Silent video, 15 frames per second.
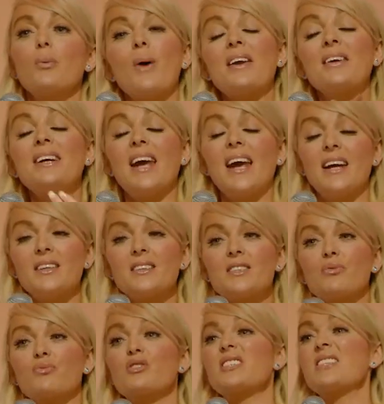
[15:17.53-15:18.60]
when
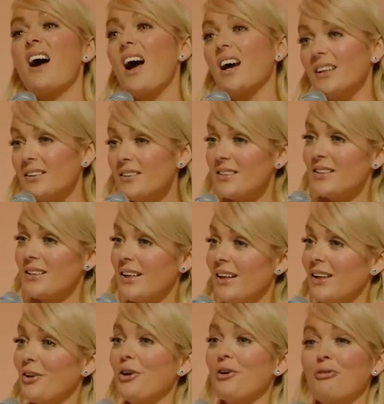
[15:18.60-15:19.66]
Kate resigned
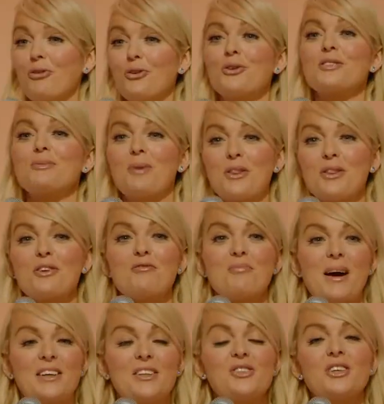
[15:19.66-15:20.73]
in her first month of
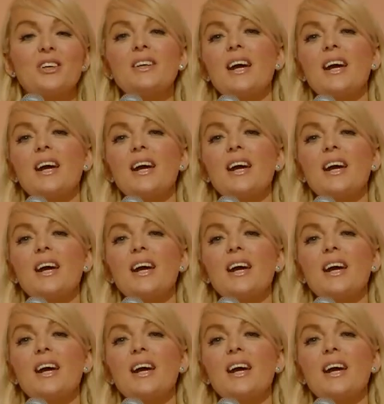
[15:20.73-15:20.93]
manager,